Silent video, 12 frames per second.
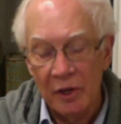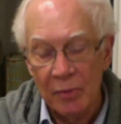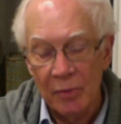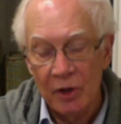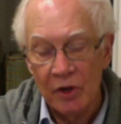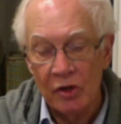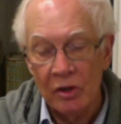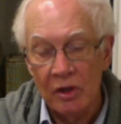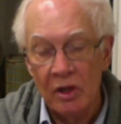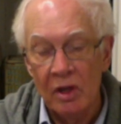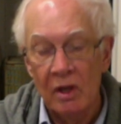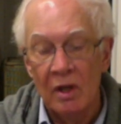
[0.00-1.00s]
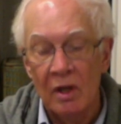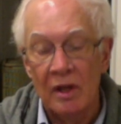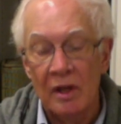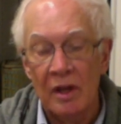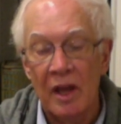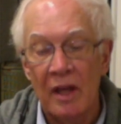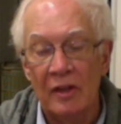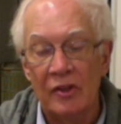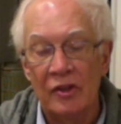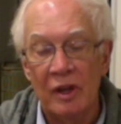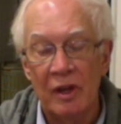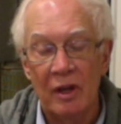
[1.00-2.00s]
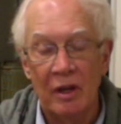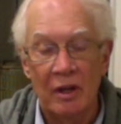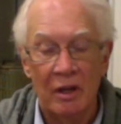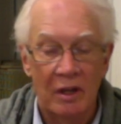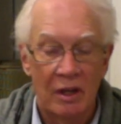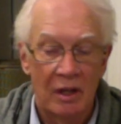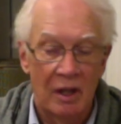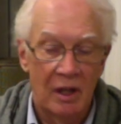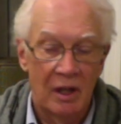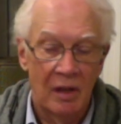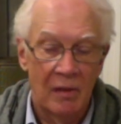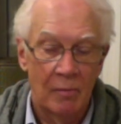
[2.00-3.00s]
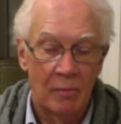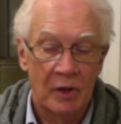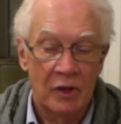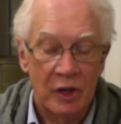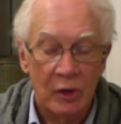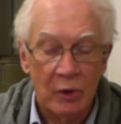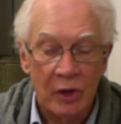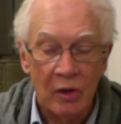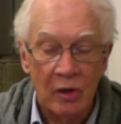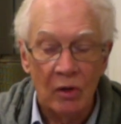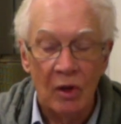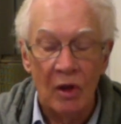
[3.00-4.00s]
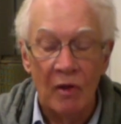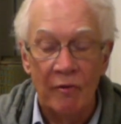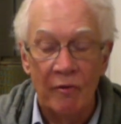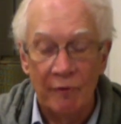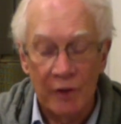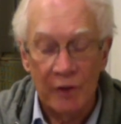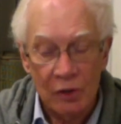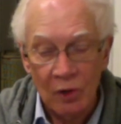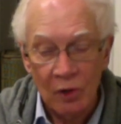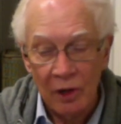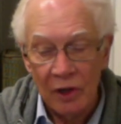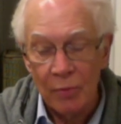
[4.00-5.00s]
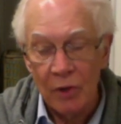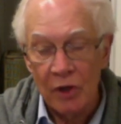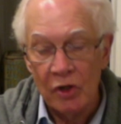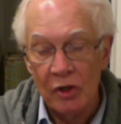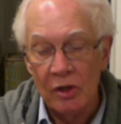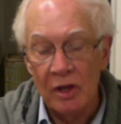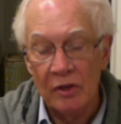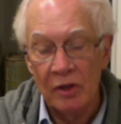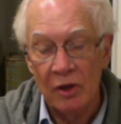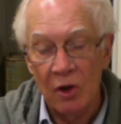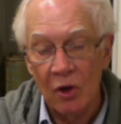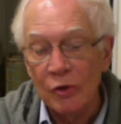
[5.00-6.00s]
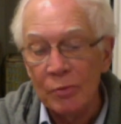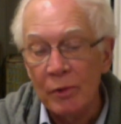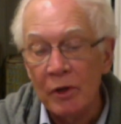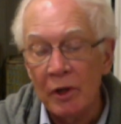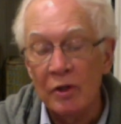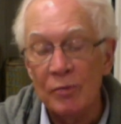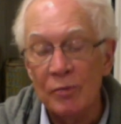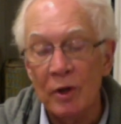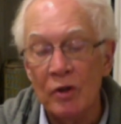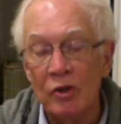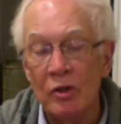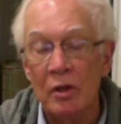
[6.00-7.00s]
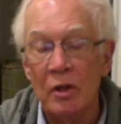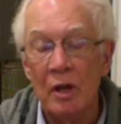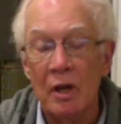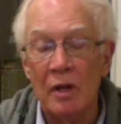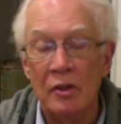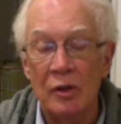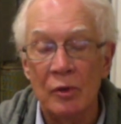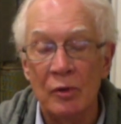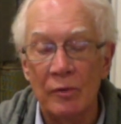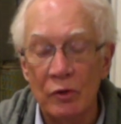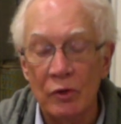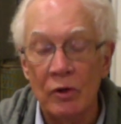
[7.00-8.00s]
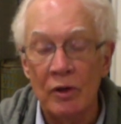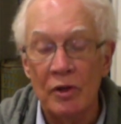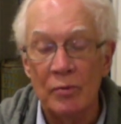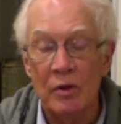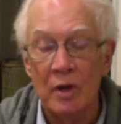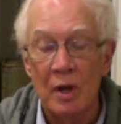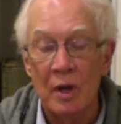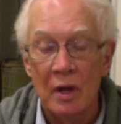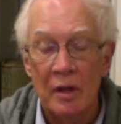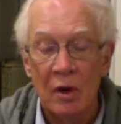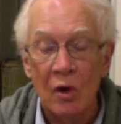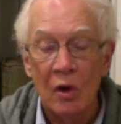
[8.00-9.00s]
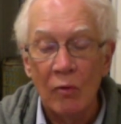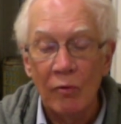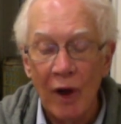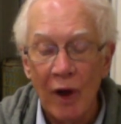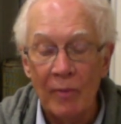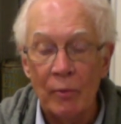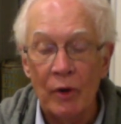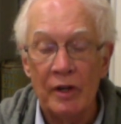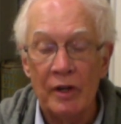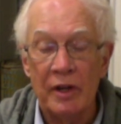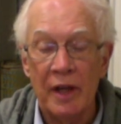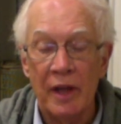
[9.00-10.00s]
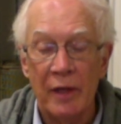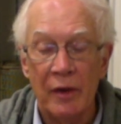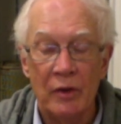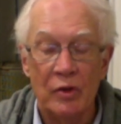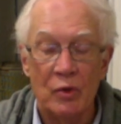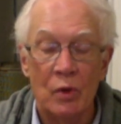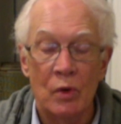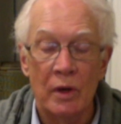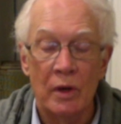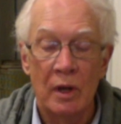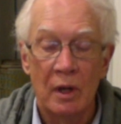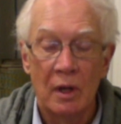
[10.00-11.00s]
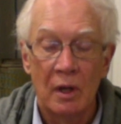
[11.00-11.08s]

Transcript: expression, that has a material, physical expression, has a cosmic expression, and has a universal expression. They all vibrate together as one